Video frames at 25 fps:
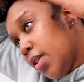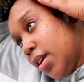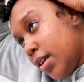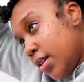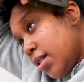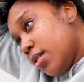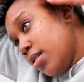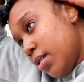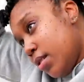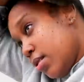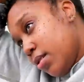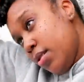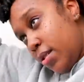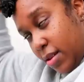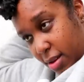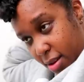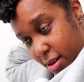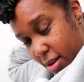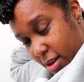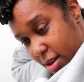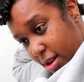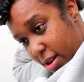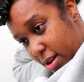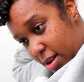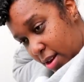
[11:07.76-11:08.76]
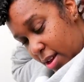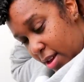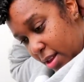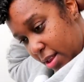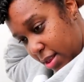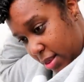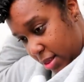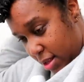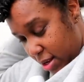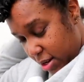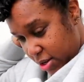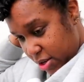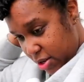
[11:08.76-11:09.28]
And
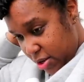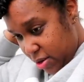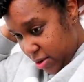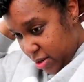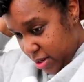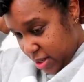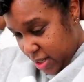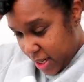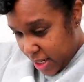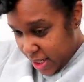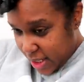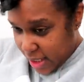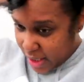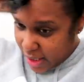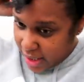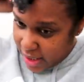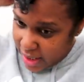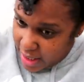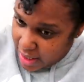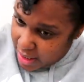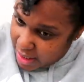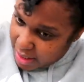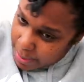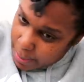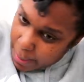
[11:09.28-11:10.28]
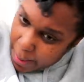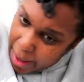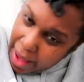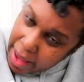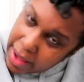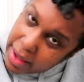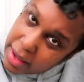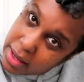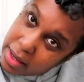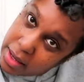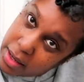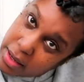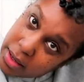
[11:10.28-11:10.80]
it literally slicks
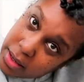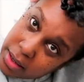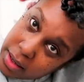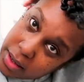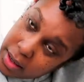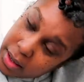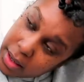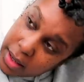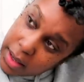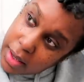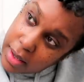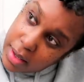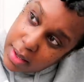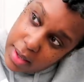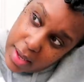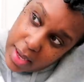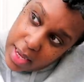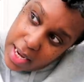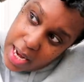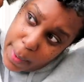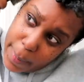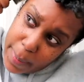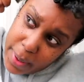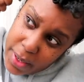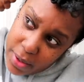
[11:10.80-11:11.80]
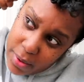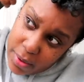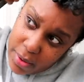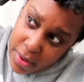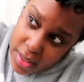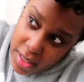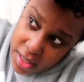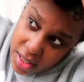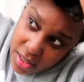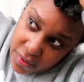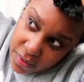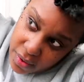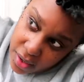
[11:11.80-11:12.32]
back. And I've been doing
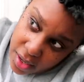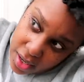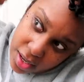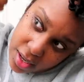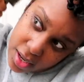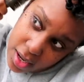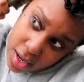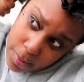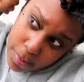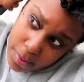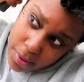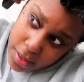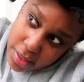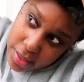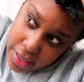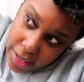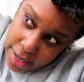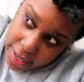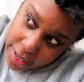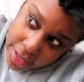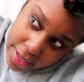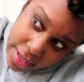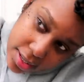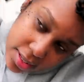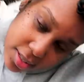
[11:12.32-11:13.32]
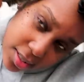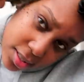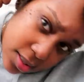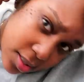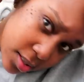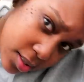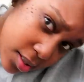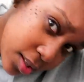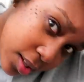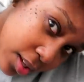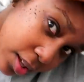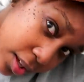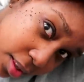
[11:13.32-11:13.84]
this for a couple of days,
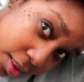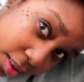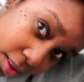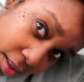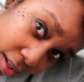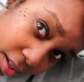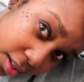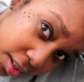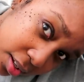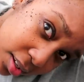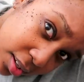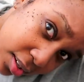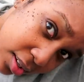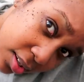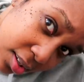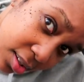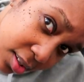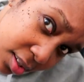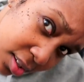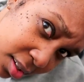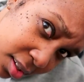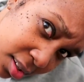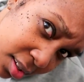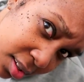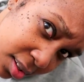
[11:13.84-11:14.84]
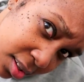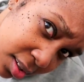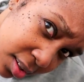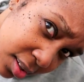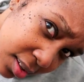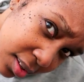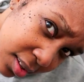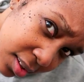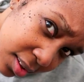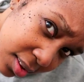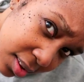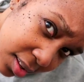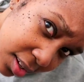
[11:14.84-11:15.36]
and look,
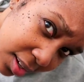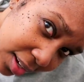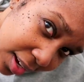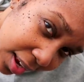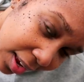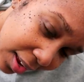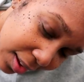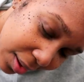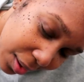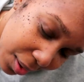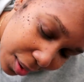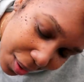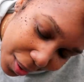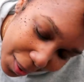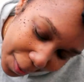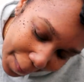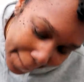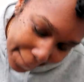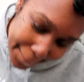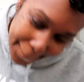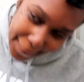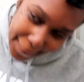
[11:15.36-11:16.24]
today, y'all.